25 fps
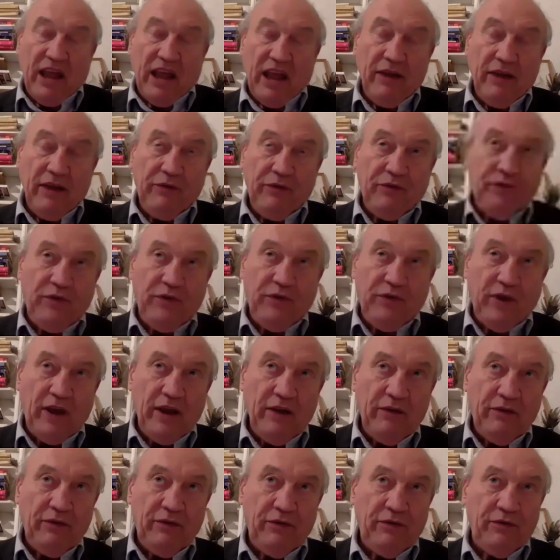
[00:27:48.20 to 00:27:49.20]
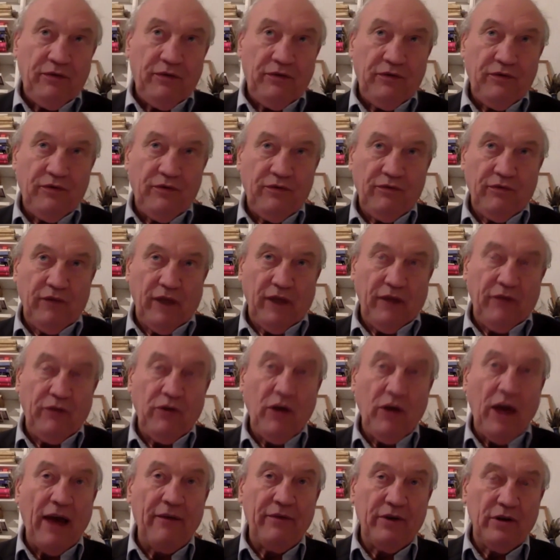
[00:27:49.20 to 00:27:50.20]
if if if you
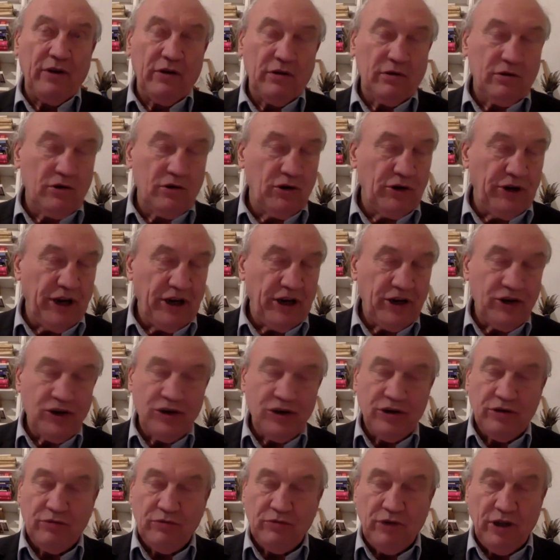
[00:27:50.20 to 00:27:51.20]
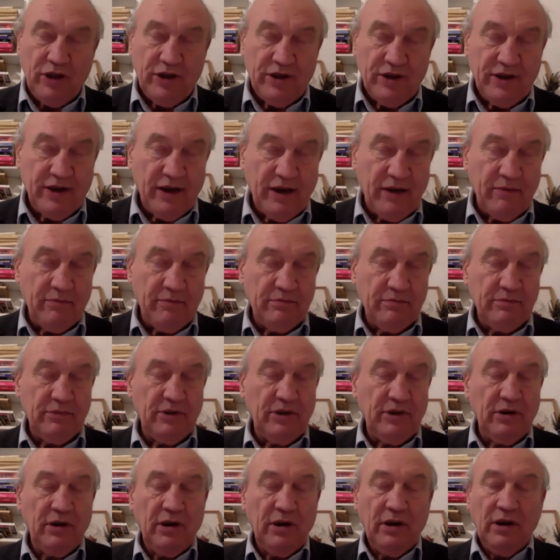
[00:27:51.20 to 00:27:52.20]
have a connection with
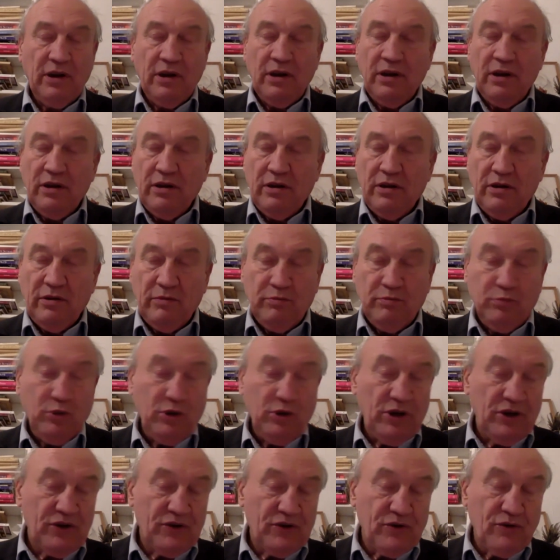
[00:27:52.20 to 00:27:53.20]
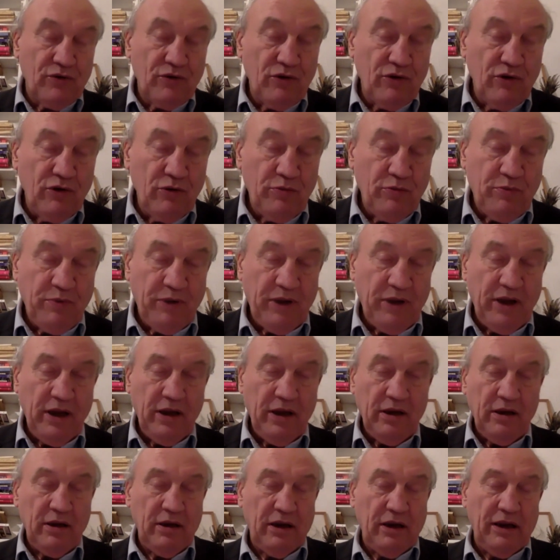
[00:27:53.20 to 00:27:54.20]
some uh, Buddhist group
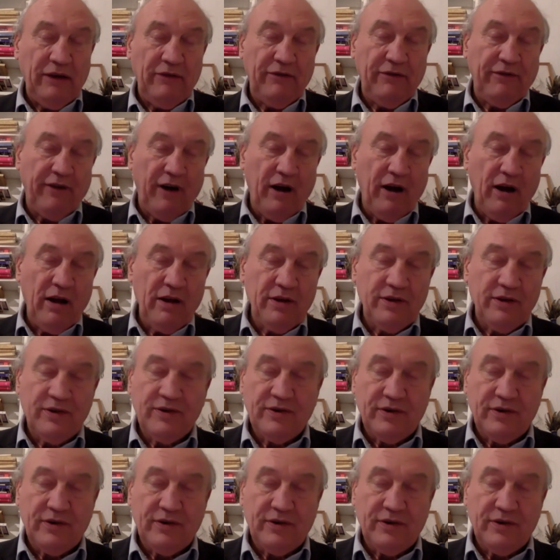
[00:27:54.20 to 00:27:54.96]
in France